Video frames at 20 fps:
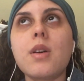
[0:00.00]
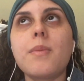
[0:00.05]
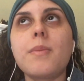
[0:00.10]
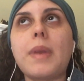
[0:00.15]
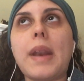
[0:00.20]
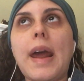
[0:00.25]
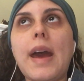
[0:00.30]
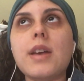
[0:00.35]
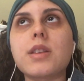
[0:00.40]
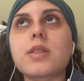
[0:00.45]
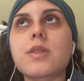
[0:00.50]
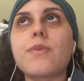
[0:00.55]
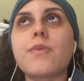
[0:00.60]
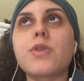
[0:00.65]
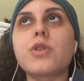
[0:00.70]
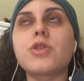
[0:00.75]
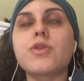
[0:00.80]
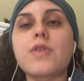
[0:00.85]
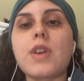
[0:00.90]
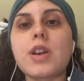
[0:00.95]
But ask Him
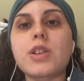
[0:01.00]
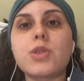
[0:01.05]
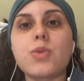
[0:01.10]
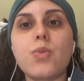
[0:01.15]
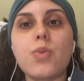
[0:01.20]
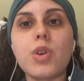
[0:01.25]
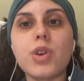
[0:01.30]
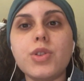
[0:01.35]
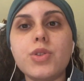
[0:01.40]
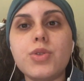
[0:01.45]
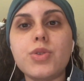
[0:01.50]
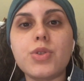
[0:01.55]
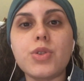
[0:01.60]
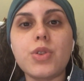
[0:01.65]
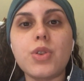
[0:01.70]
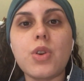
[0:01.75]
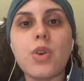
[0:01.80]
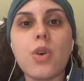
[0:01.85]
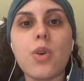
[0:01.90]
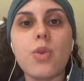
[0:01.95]
for direction where you
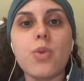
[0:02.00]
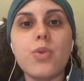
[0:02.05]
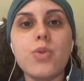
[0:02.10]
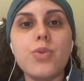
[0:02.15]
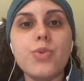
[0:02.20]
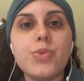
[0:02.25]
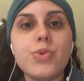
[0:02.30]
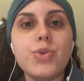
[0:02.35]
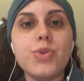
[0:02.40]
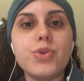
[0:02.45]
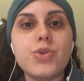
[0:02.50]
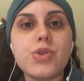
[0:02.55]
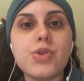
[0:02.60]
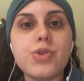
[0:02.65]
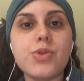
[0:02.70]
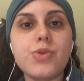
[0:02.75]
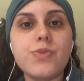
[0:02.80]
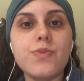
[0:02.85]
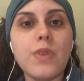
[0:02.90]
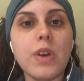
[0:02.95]
should go, who you should
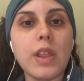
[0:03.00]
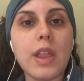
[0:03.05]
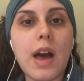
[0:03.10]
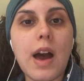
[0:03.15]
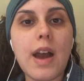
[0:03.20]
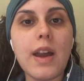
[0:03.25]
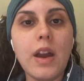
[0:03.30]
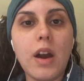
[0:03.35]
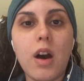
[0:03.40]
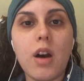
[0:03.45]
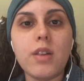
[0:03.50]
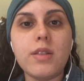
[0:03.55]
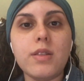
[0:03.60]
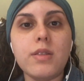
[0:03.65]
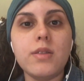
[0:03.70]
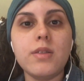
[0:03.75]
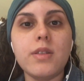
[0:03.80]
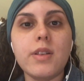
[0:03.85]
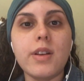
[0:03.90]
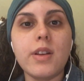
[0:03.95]
rely on,
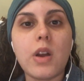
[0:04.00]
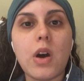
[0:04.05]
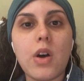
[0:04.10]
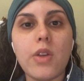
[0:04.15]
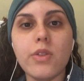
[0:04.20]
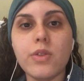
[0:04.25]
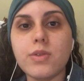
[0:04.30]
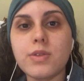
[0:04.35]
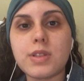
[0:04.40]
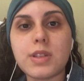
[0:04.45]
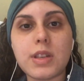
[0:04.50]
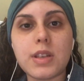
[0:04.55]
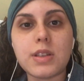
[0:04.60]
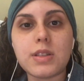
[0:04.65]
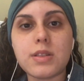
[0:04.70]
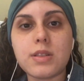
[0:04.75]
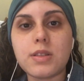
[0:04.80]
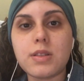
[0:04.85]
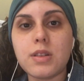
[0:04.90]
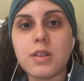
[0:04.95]
and all those
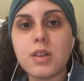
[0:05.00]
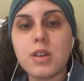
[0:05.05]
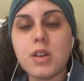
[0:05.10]
things.